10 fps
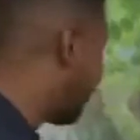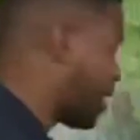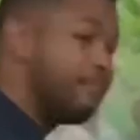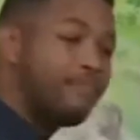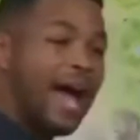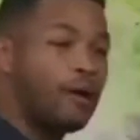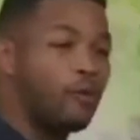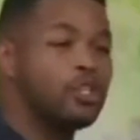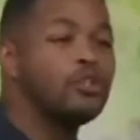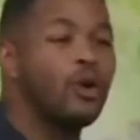but I'm back
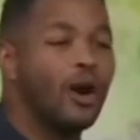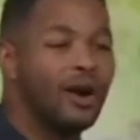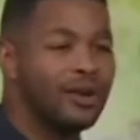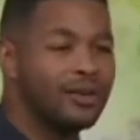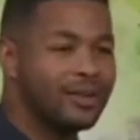where you are.